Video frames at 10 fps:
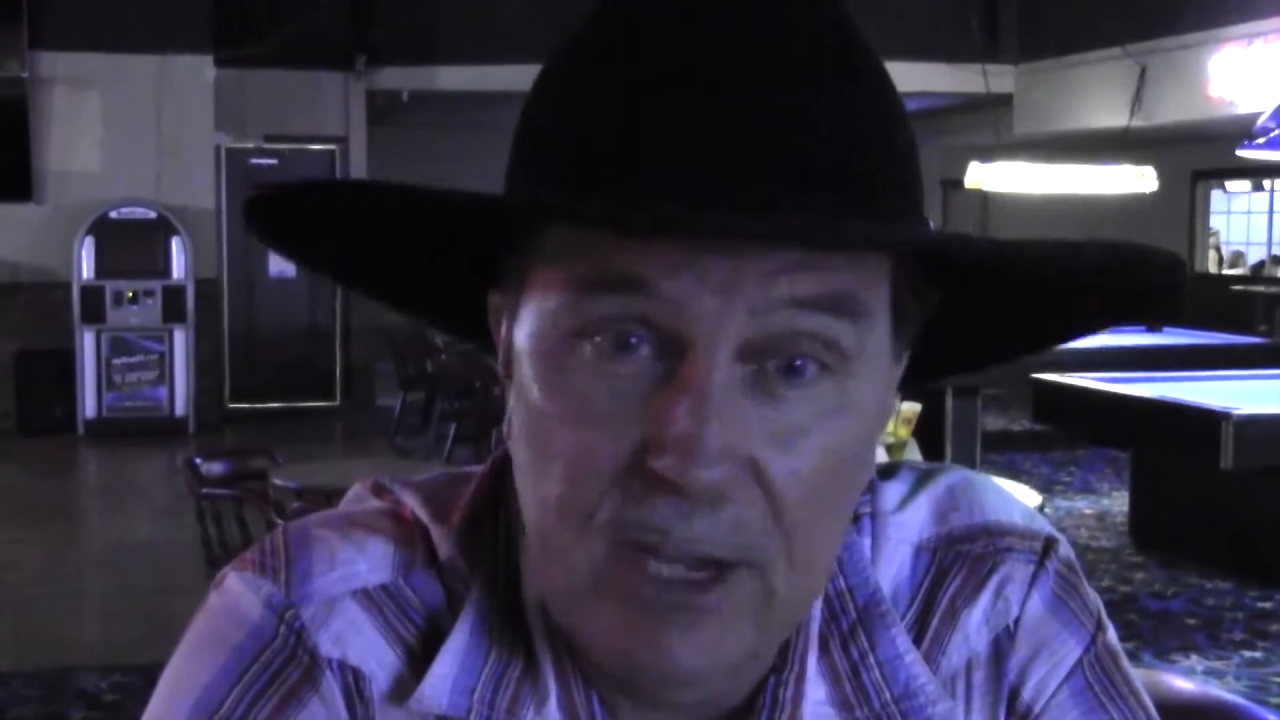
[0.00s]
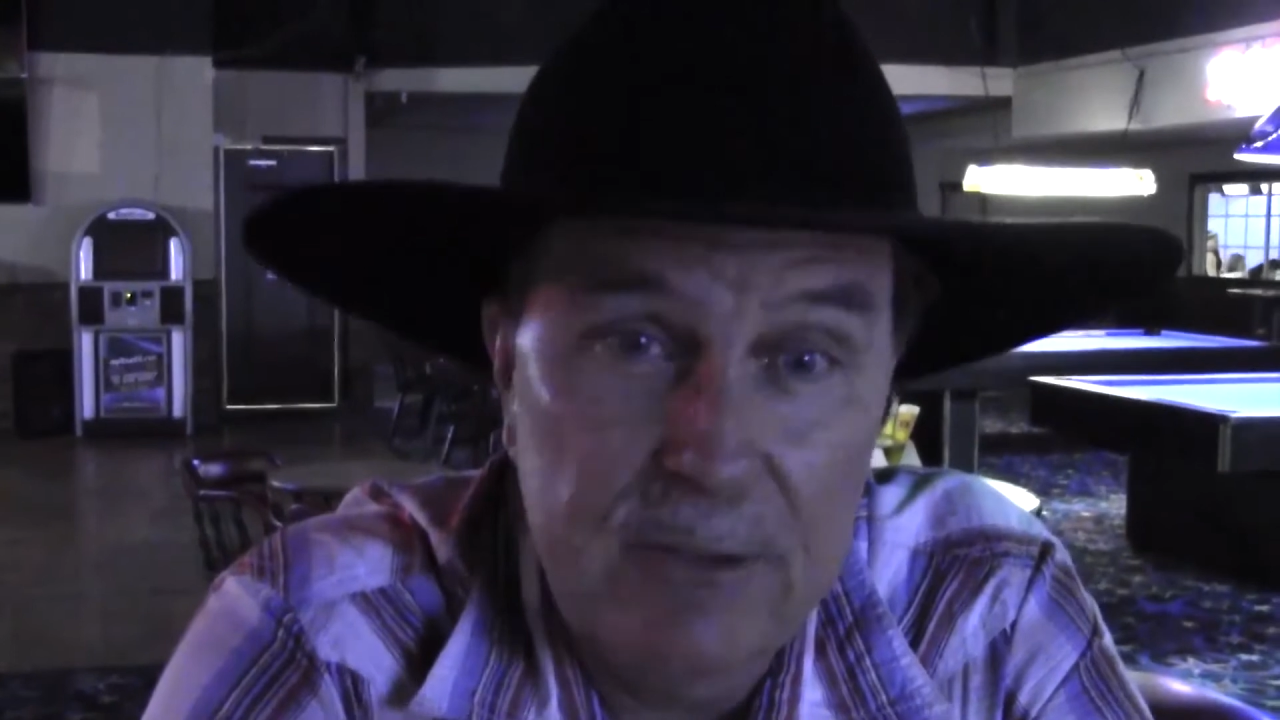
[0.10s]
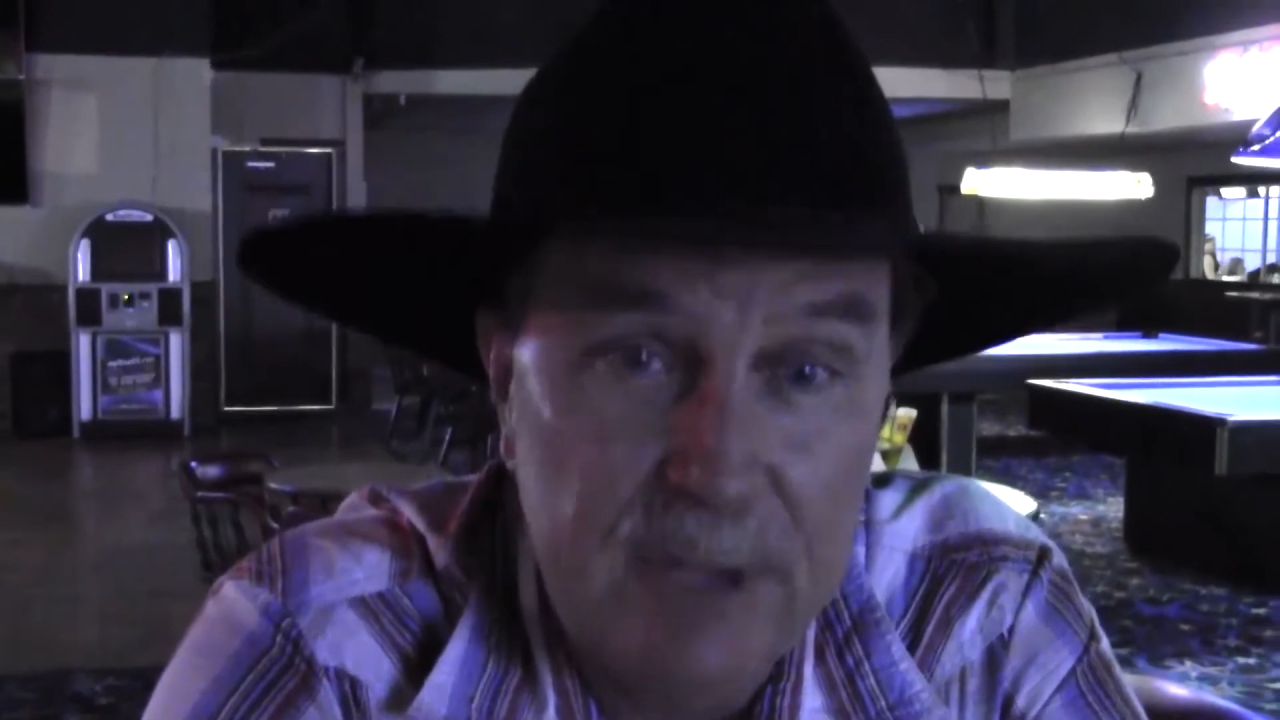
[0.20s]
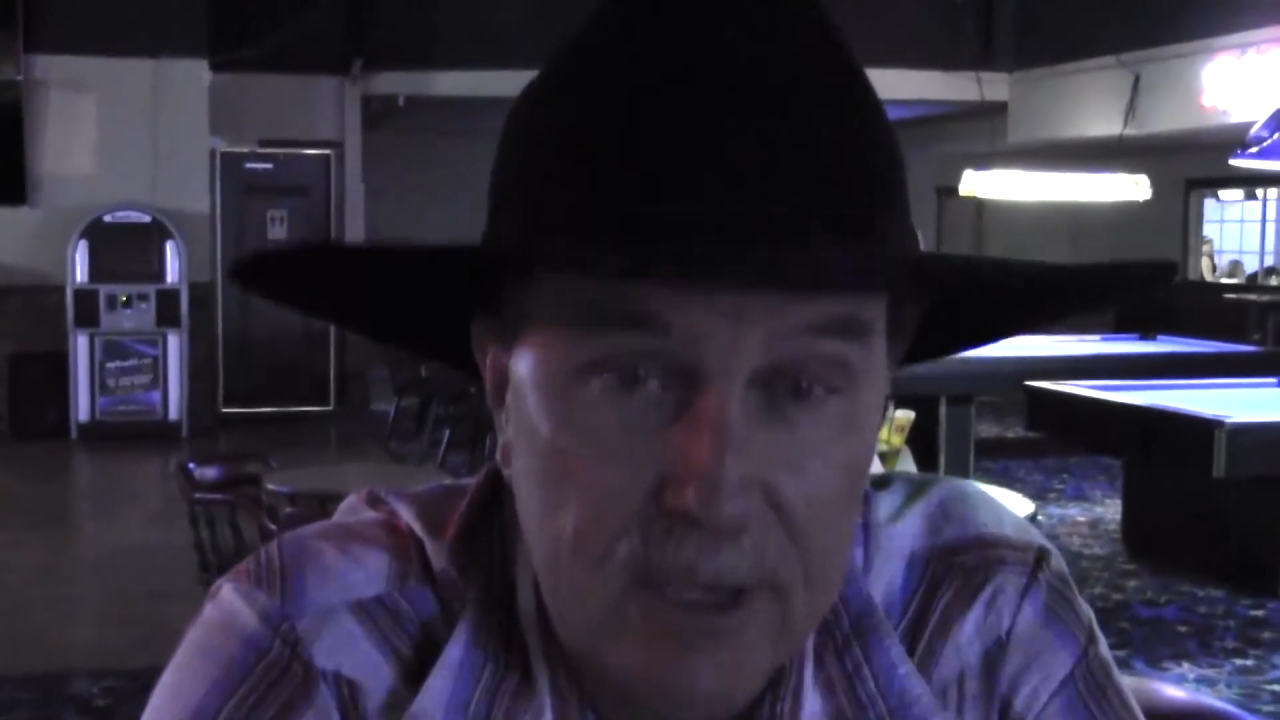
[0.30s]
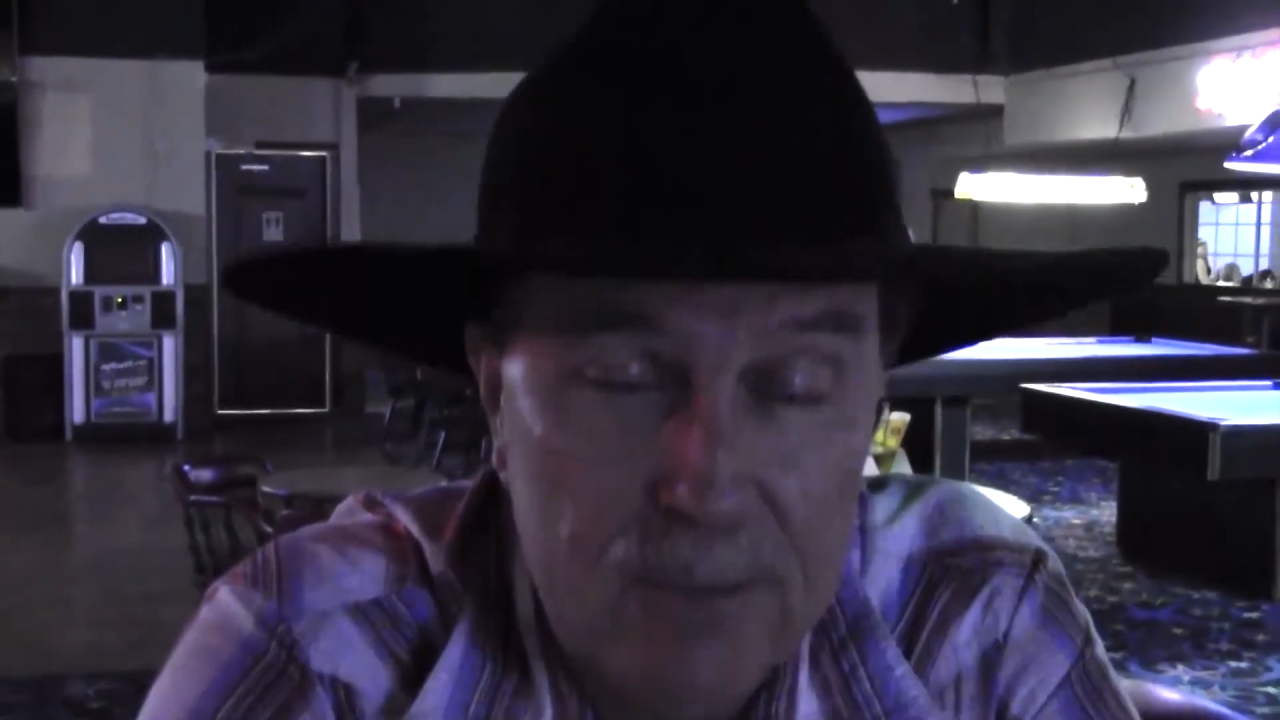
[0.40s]

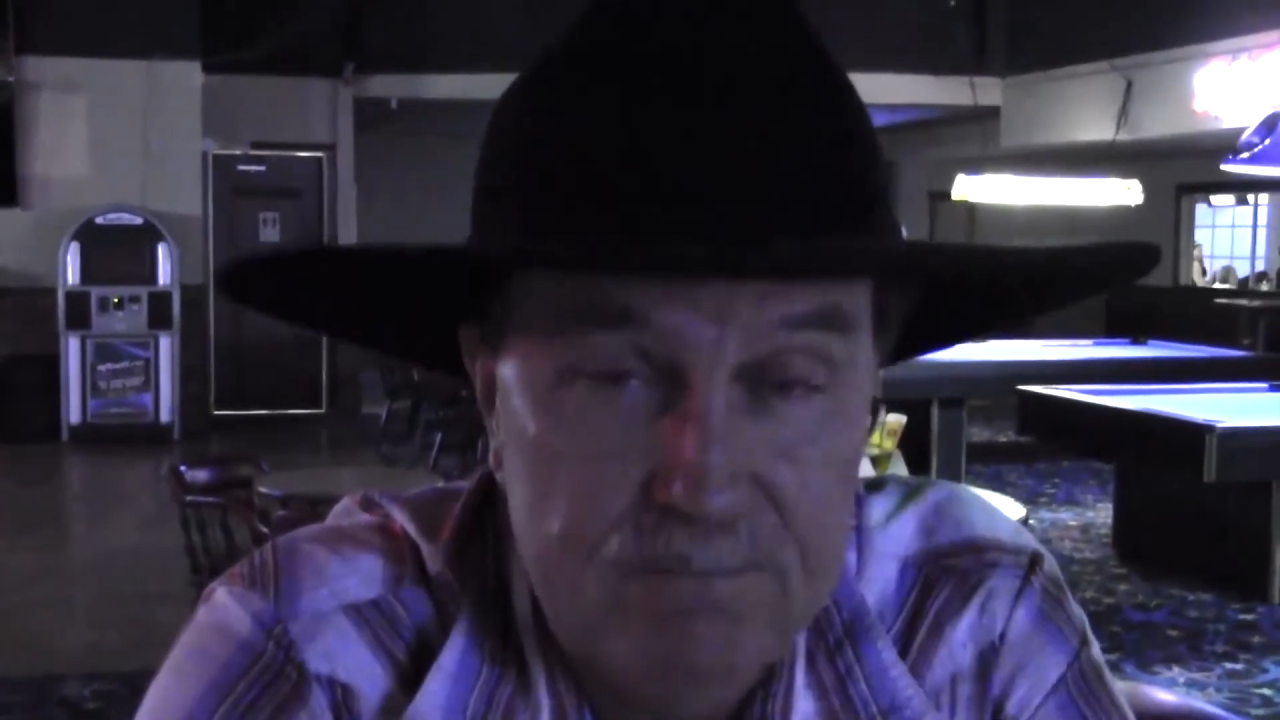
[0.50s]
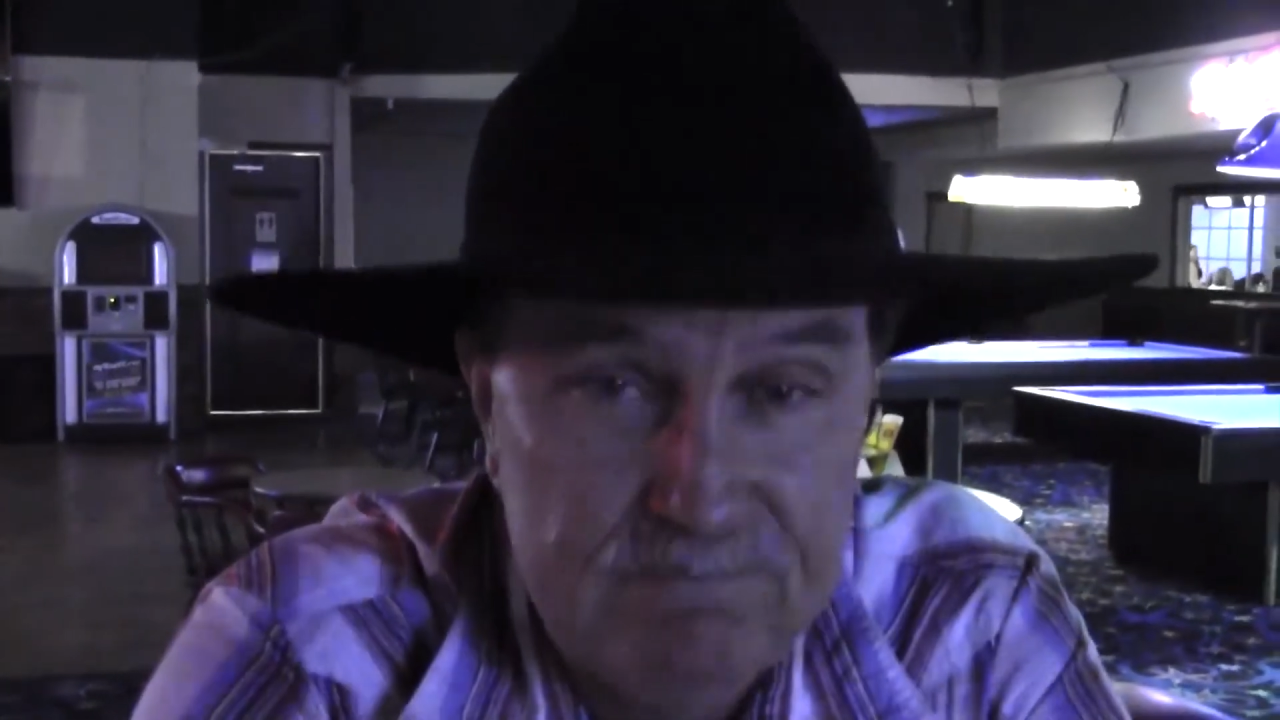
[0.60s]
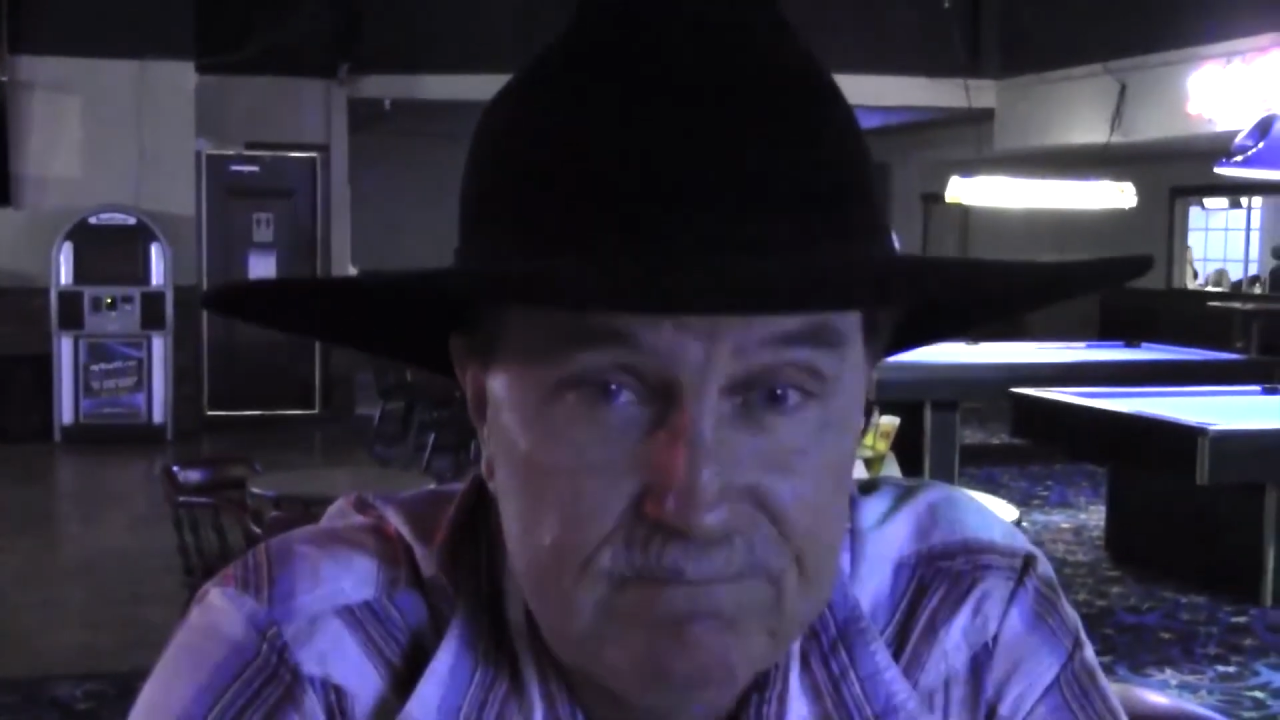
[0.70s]
out there,